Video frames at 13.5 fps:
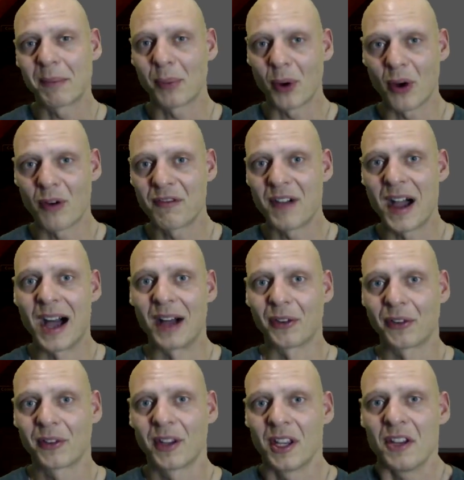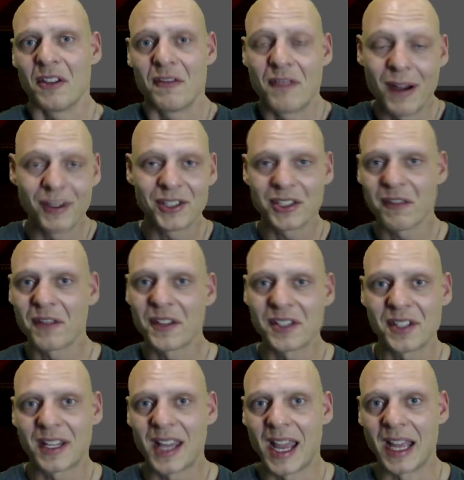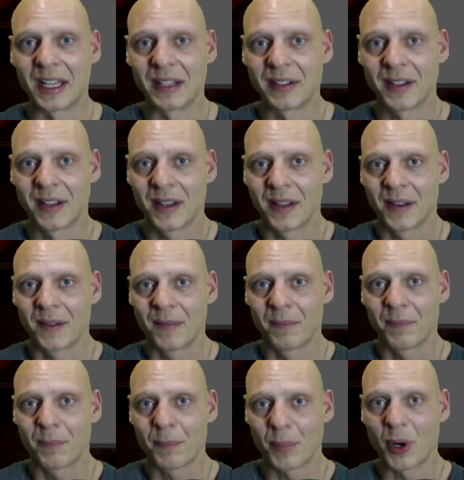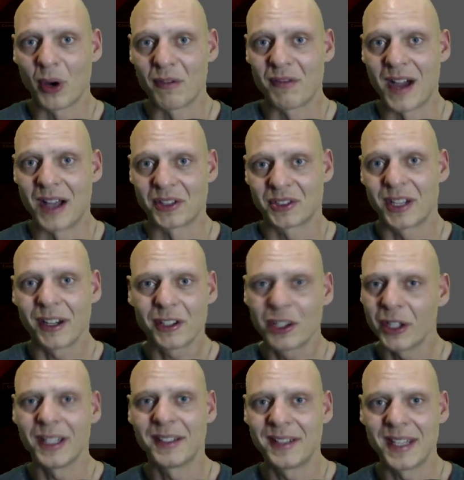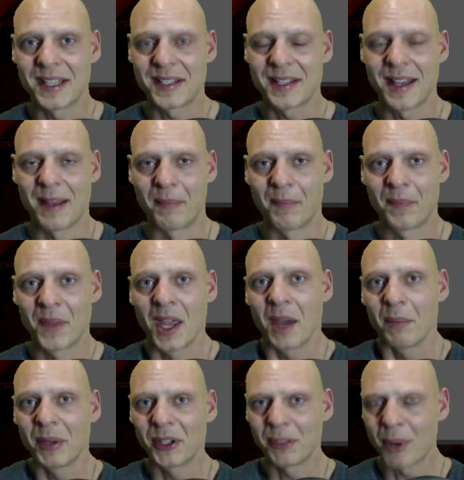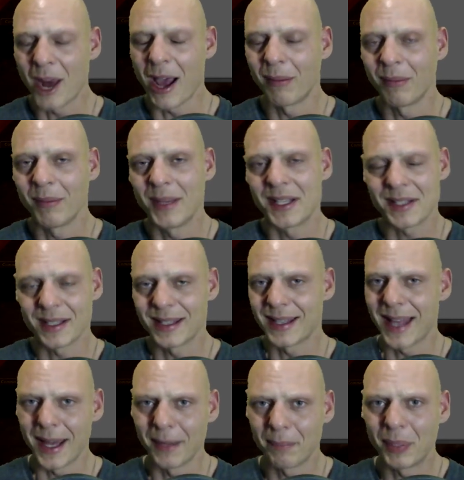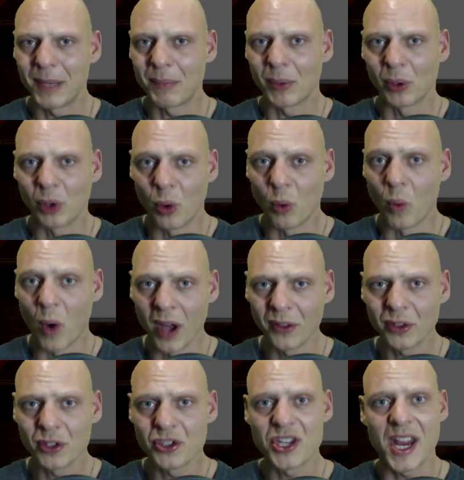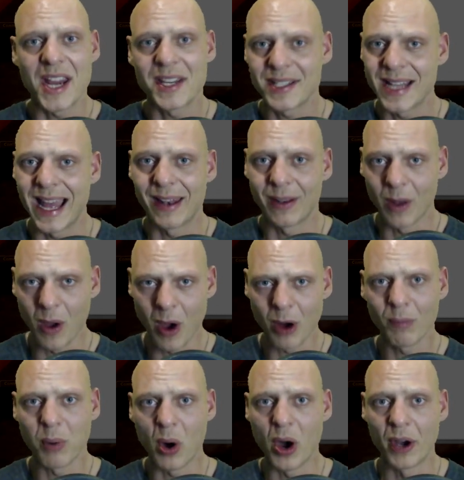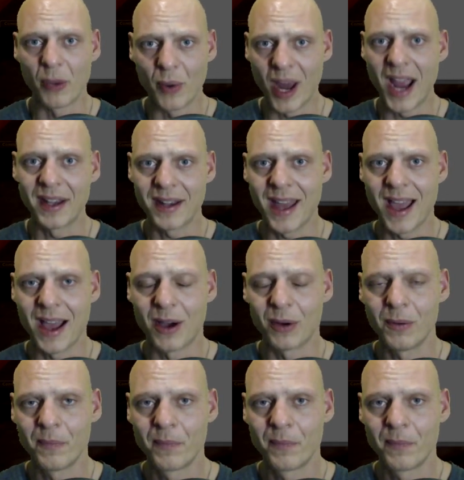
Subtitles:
profiles, very sophisticated profiles, they're good at TSM. But the problem is a lot of people who want to chase that Longboi right now,